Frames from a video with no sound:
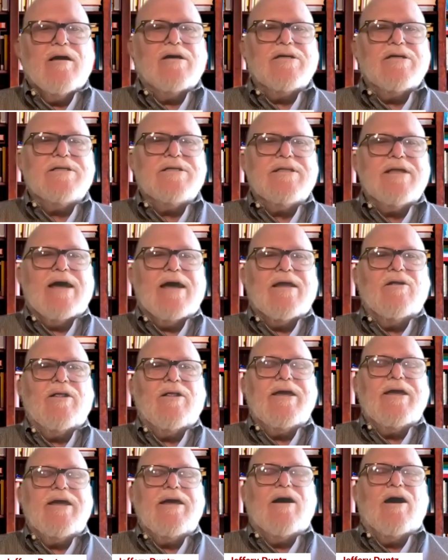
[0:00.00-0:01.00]
Well,
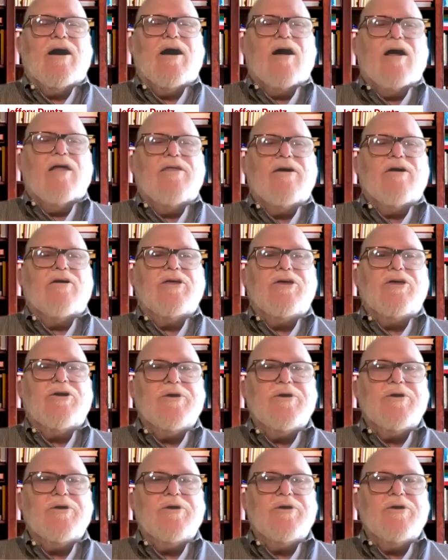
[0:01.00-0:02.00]
their
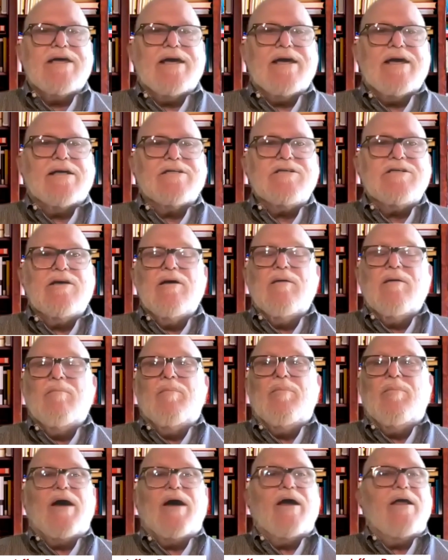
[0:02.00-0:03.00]
unit sales,
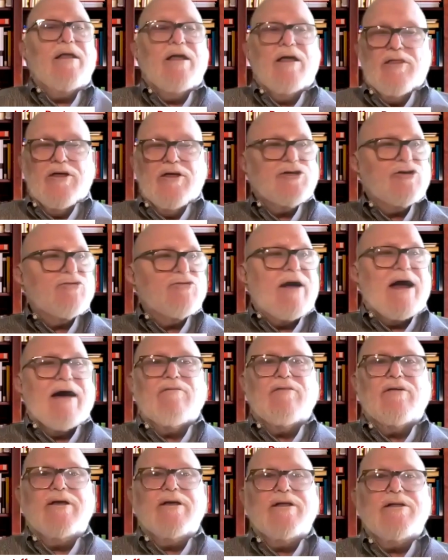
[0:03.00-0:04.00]
but the
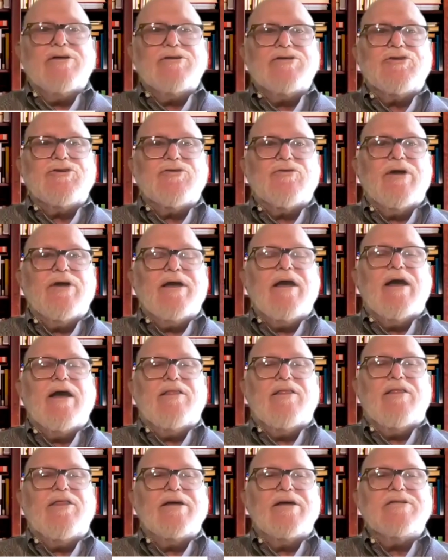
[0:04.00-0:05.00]
travel industry
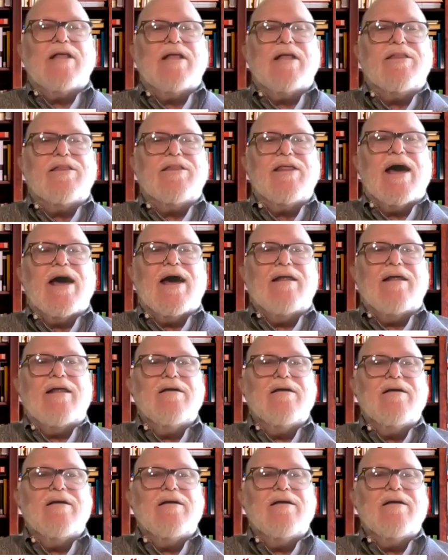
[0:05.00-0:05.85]
and things like that.